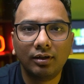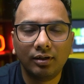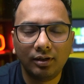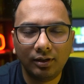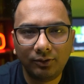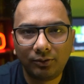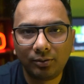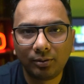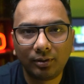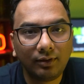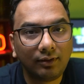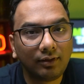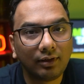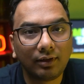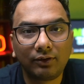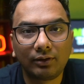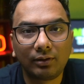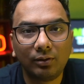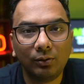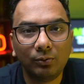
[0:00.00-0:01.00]
Insurance
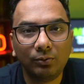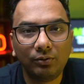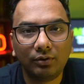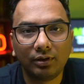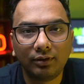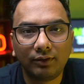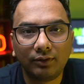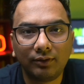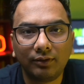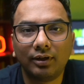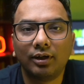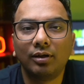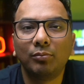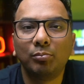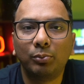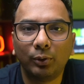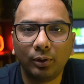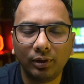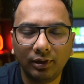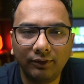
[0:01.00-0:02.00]
exclusions are
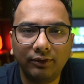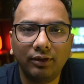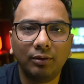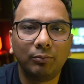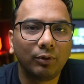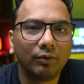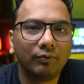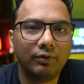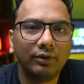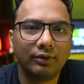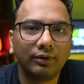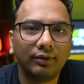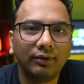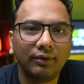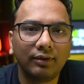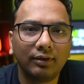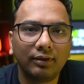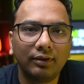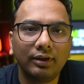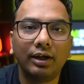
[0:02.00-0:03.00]
policy
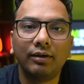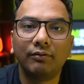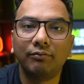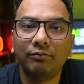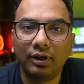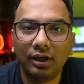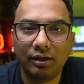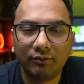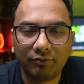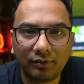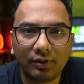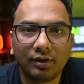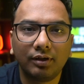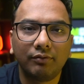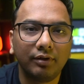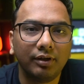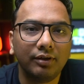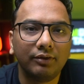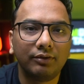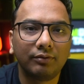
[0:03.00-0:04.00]
provisions that waive
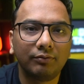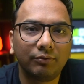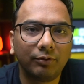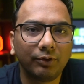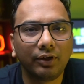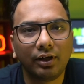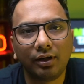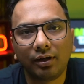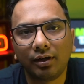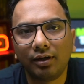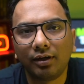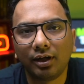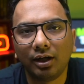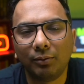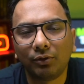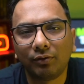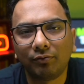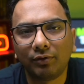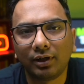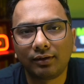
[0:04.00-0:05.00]
coverage for certain
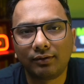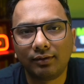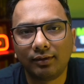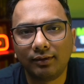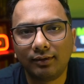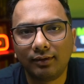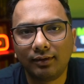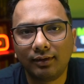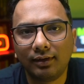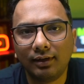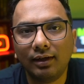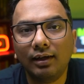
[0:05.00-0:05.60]
types of actions,